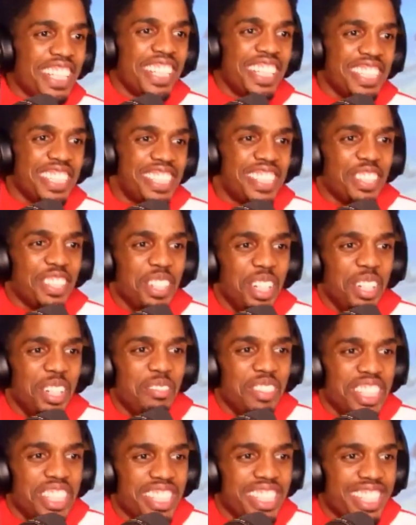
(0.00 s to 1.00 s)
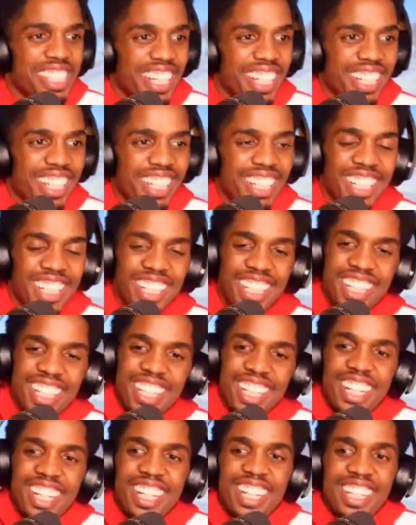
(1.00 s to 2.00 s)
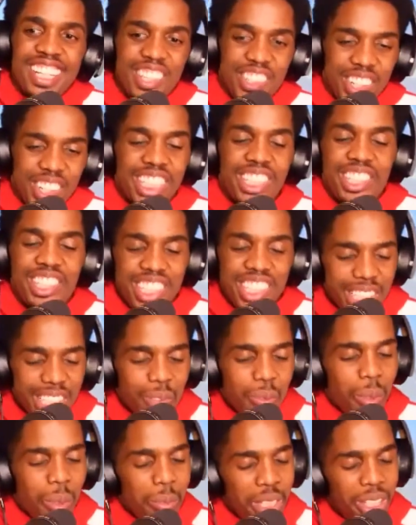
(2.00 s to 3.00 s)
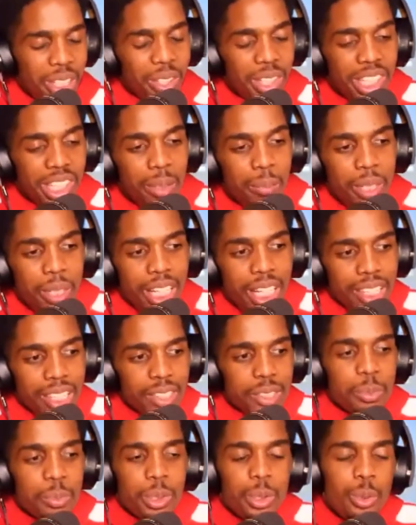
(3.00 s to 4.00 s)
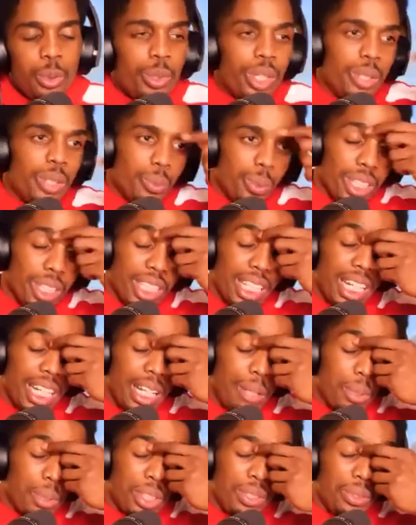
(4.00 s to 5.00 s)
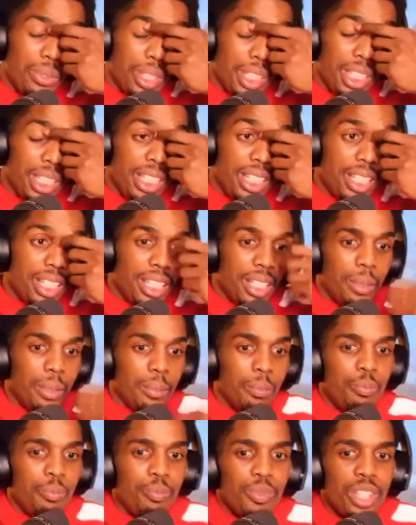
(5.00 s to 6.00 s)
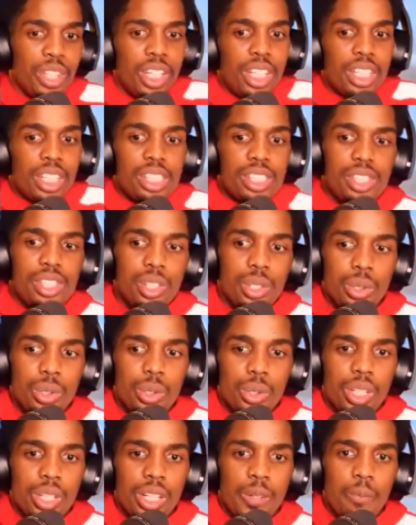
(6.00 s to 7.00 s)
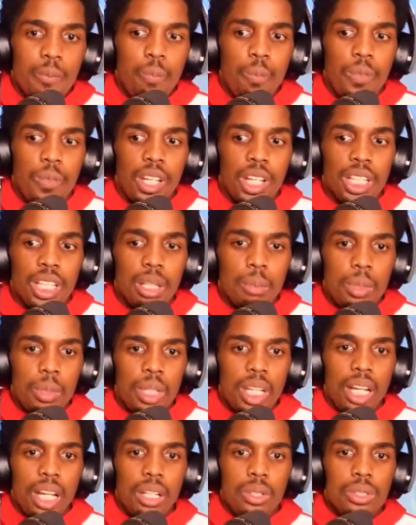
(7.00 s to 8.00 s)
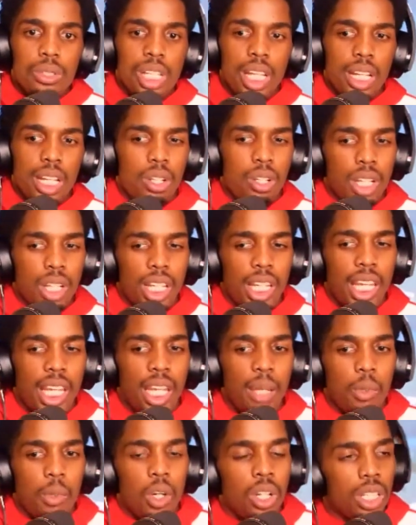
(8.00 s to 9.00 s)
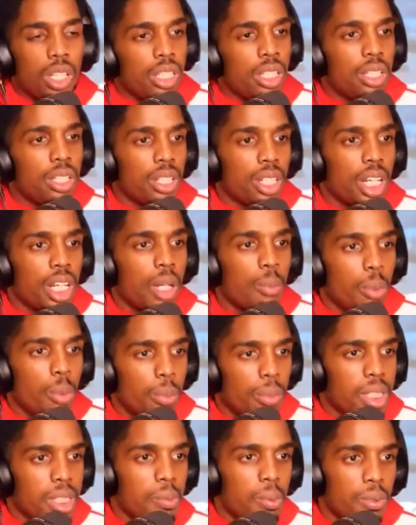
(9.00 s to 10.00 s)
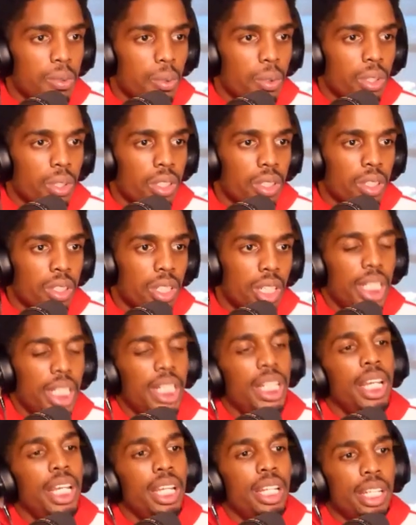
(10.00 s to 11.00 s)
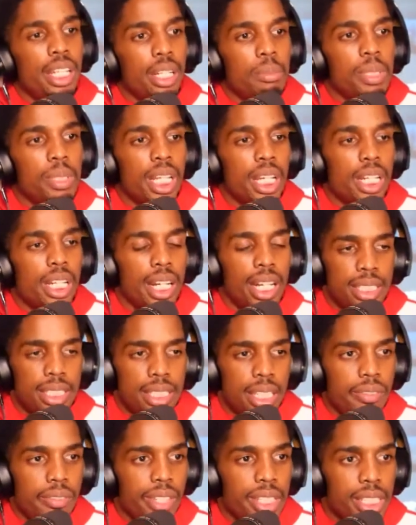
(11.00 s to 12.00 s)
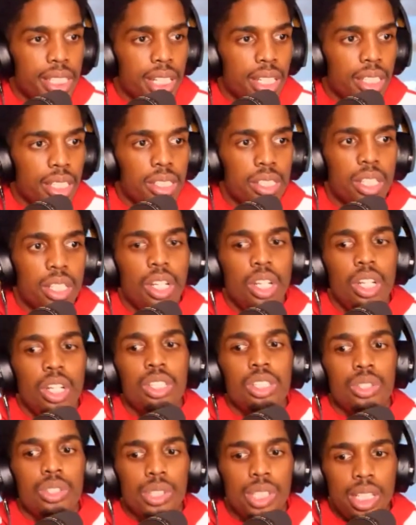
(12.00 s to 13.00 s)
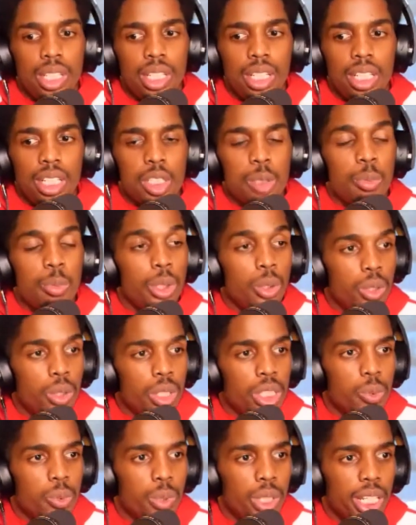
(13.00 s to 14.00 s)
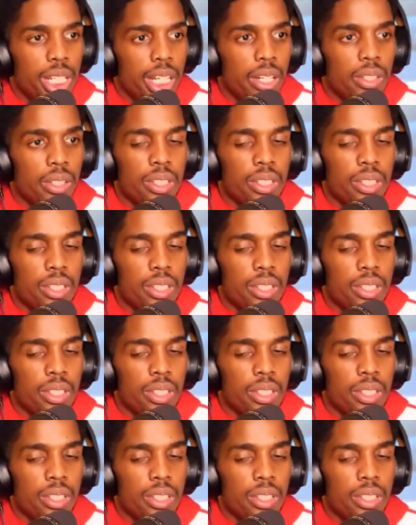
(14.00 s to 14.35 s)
so I'm just like, granted, she did want me to go to Olympiacos, but who wouldn't want that opportunity? Um, so Olympiacos had came calling a couple months before, and they ended up signing Octavius Ellis. So then uh, went down,